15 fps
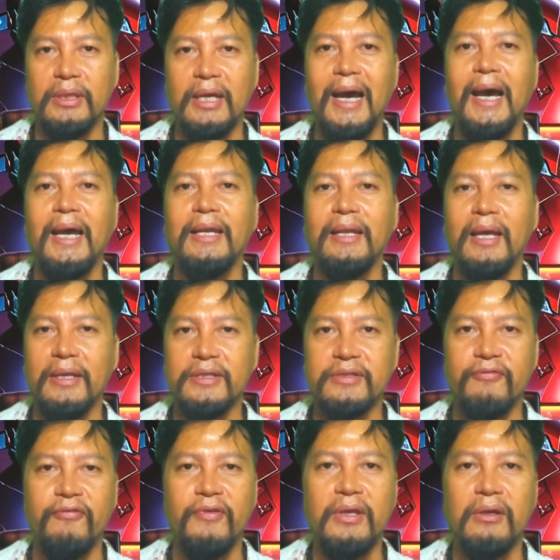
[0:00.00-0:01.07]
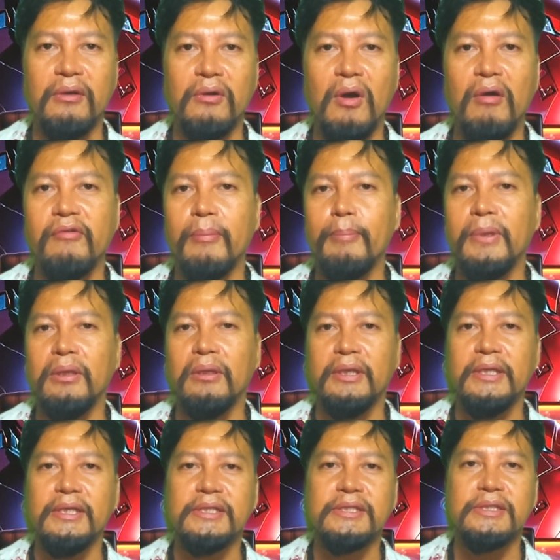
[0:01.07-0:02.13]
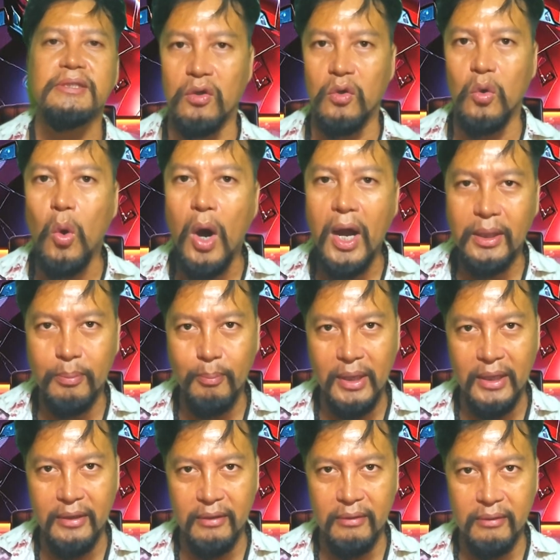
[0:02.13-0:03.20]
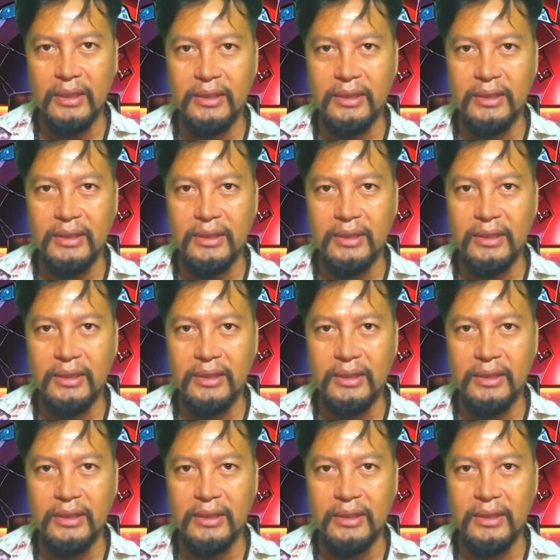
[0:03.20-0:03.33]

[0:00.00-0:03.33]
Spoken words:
highlights fear of a Middle East quagmire,